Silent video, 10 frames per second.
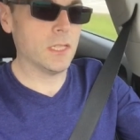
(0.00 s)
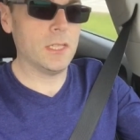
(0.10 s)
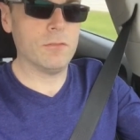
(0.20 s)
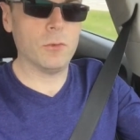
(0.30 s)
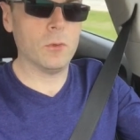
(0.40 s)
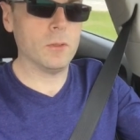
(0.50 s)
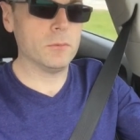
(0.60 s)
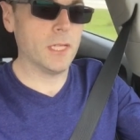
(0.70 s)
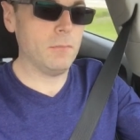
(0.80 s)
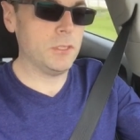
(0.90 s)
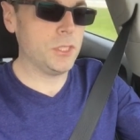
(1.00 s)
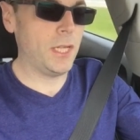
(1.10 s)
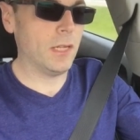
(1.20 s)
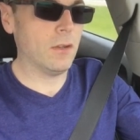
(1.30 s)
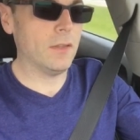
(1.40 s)
sign the forms, gave me a
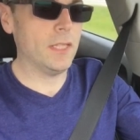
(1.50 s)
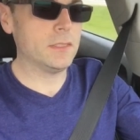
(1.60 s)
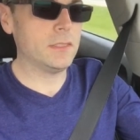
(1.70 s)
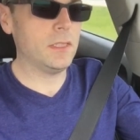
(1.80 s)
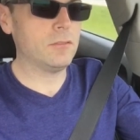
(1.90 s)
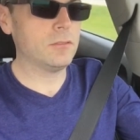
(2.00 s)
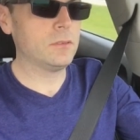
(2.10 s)
check, all that stuff.